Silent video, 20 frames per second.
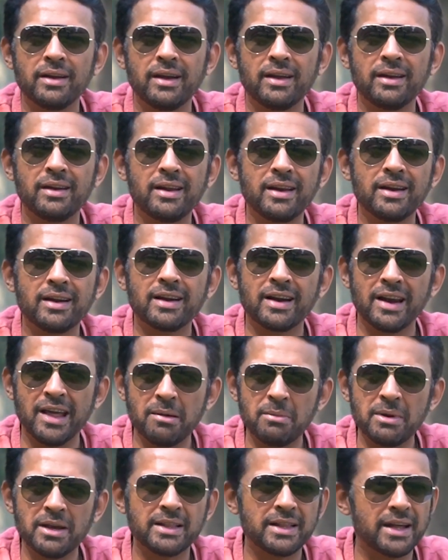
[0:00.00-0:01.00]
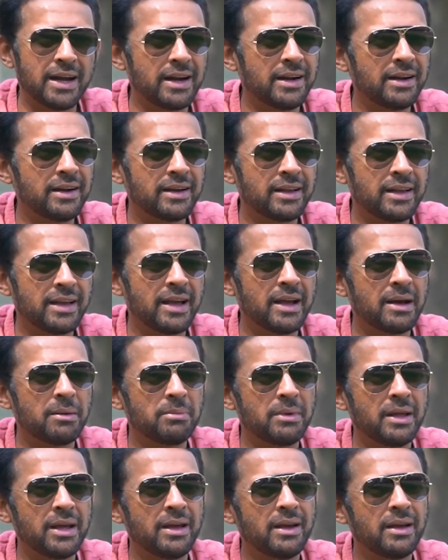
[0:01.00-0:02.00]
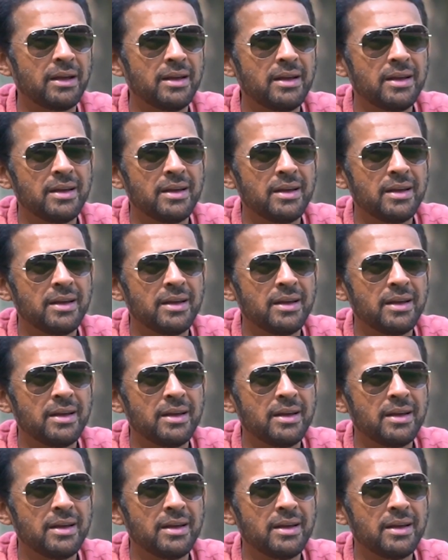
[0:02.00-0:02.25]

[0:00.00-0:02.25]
in claiming that ke humne